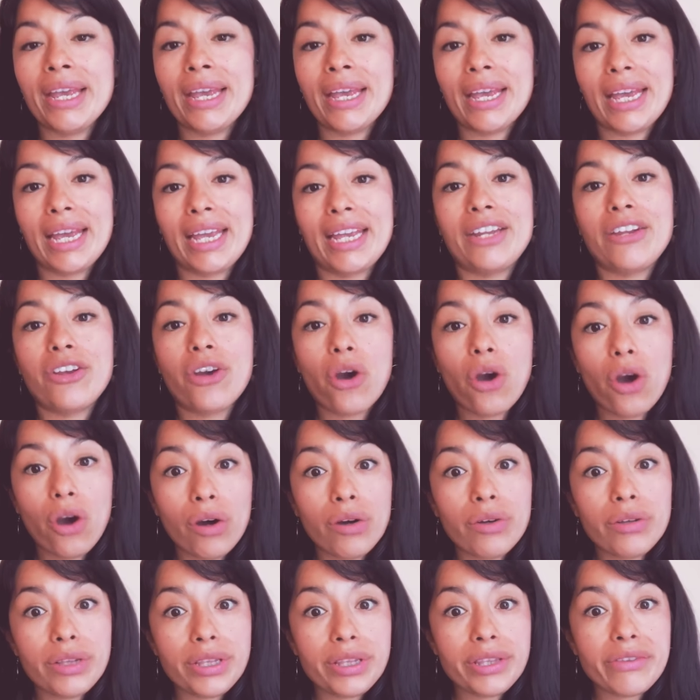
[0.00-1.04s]
And
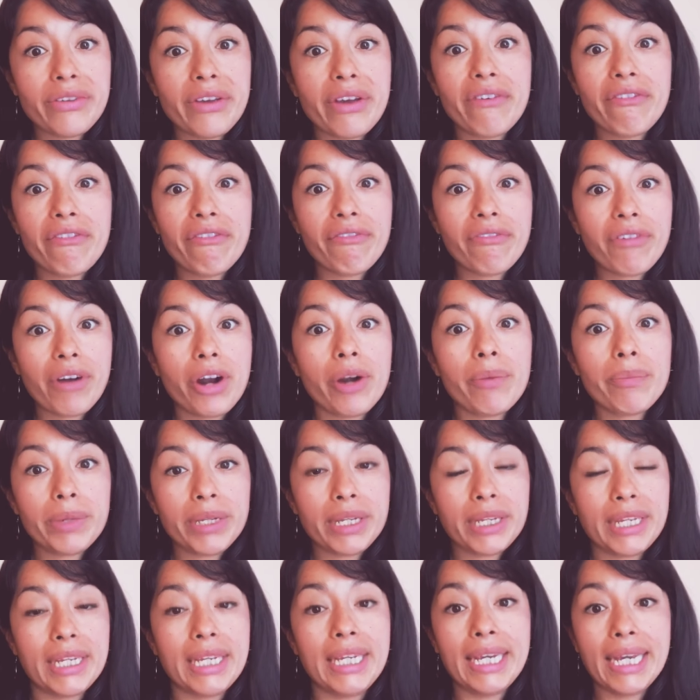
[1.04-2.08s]
on the farm
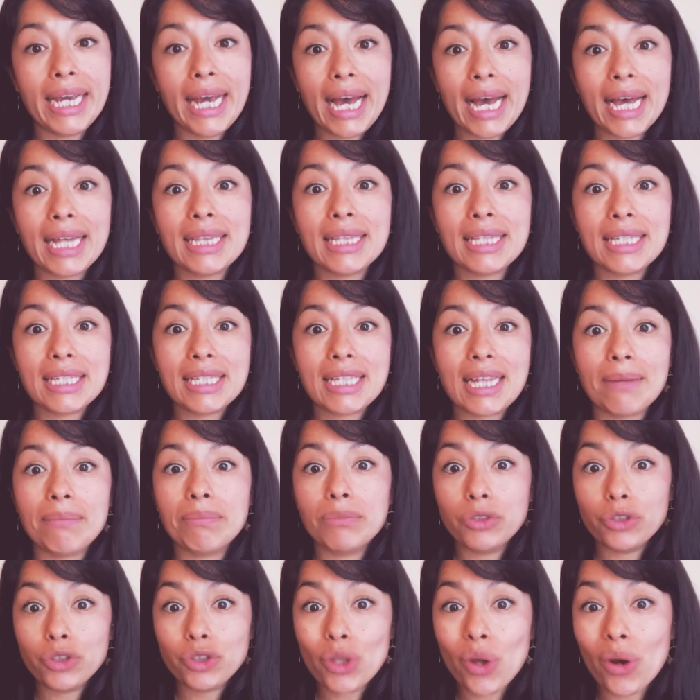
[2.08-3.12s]
he had
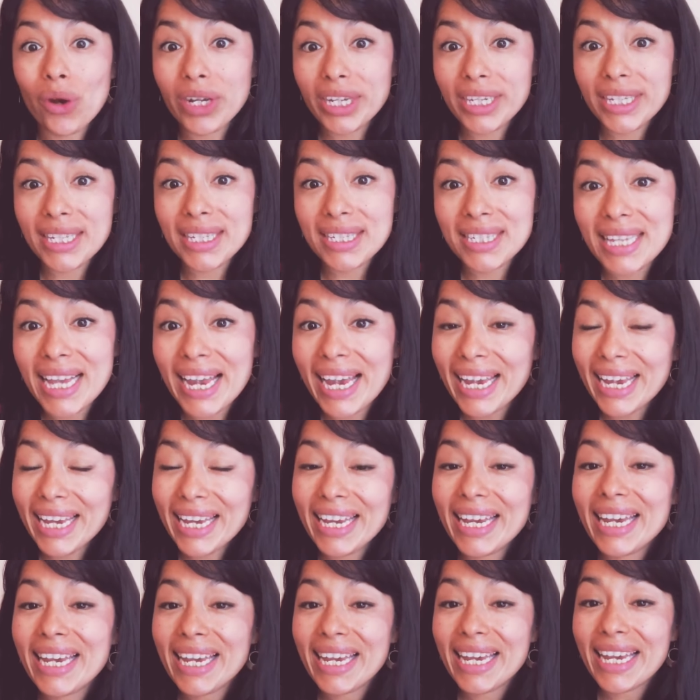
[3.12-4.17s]
some doggies,
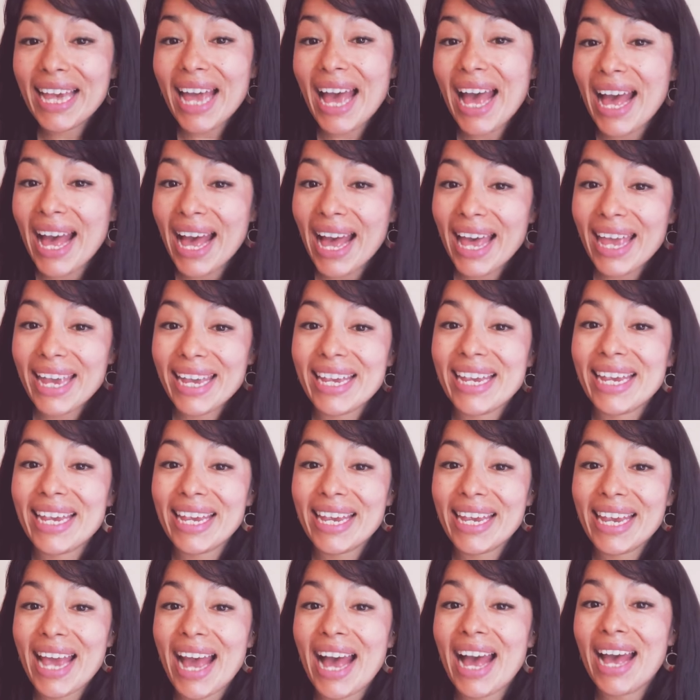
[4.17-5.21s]

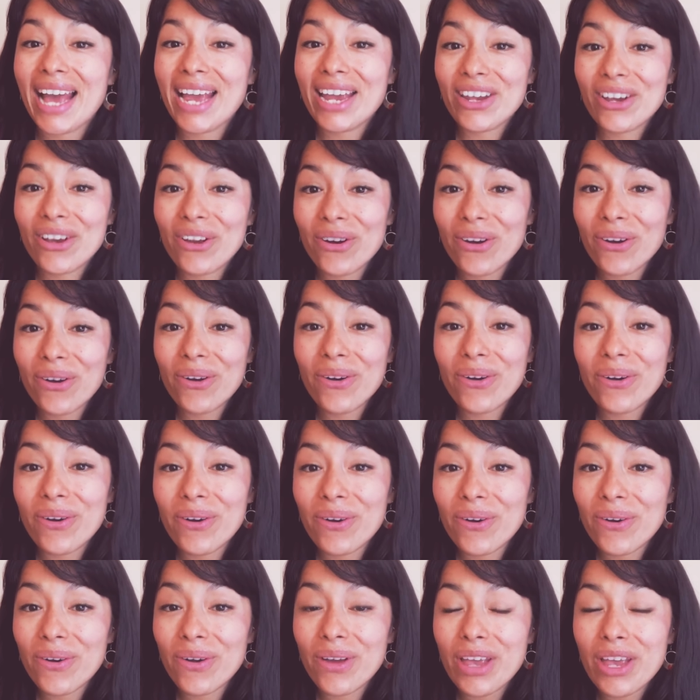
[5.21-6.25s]

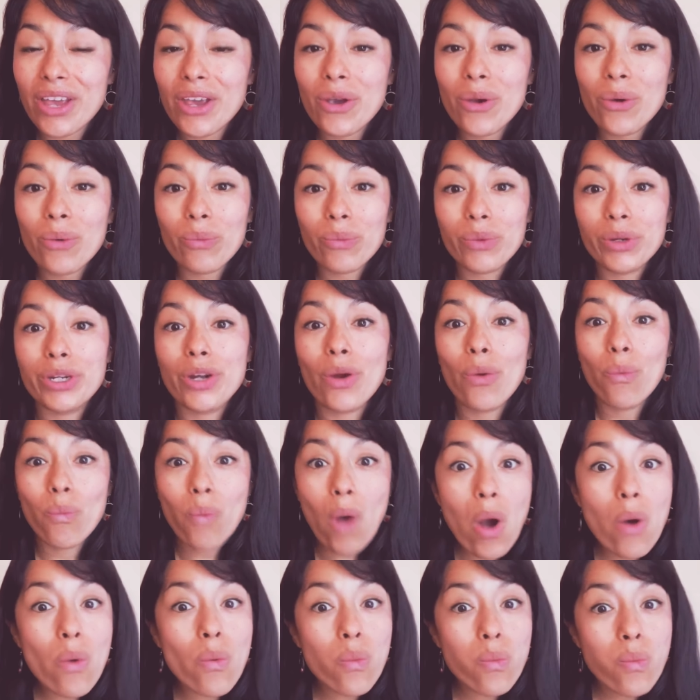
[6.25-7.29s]
E-I-E-I-O. With a
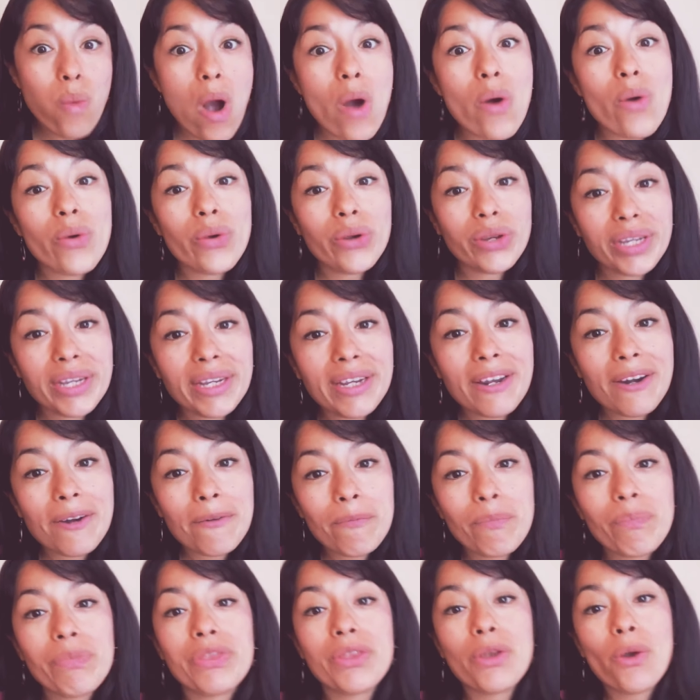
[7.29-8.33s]
wow wow here,
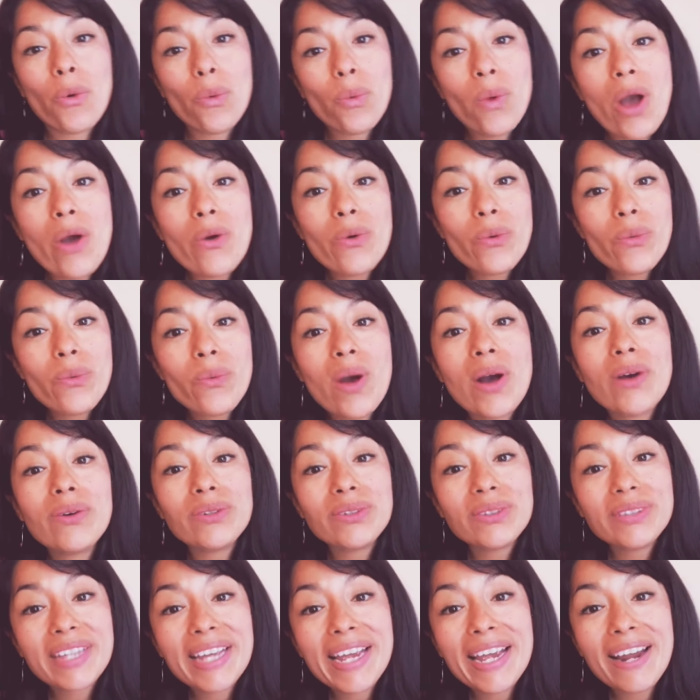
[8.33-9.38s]
wow wow
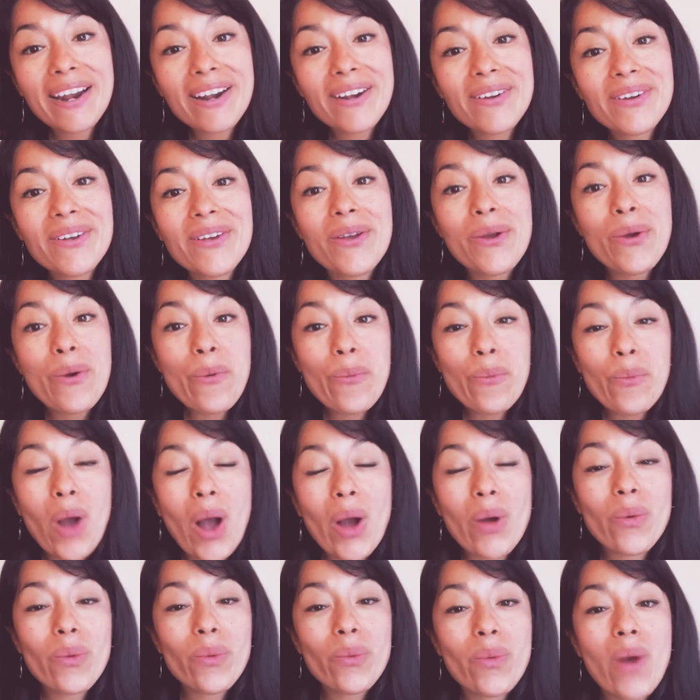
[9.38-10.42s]
there,
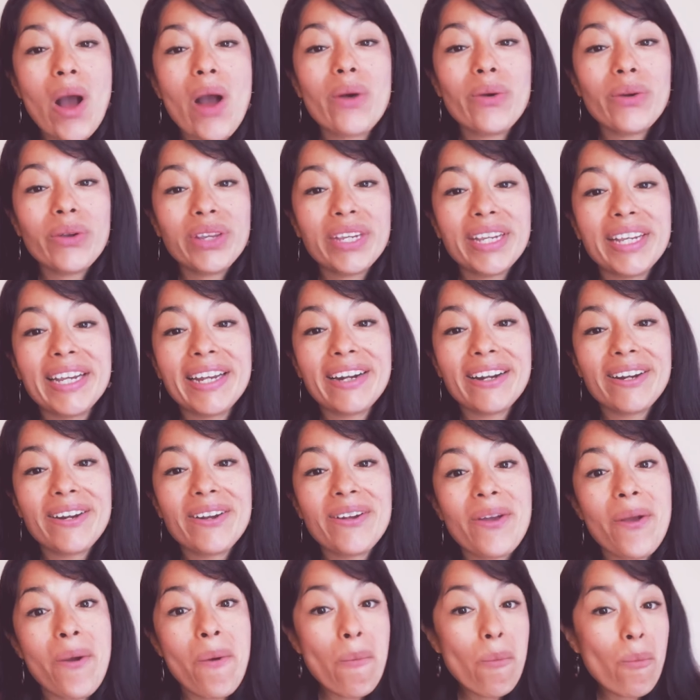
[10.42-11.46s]
wow wow here,
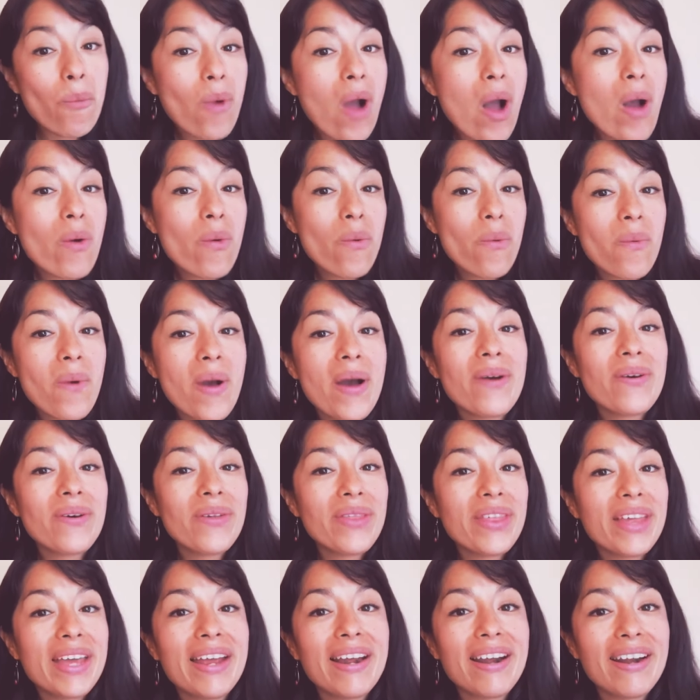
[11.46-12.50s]
Whoa, whoa
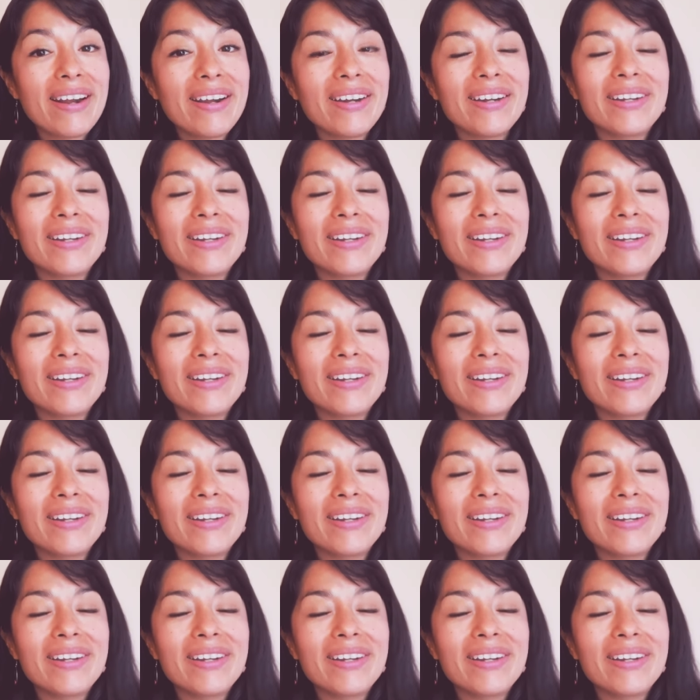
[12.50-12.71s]
there,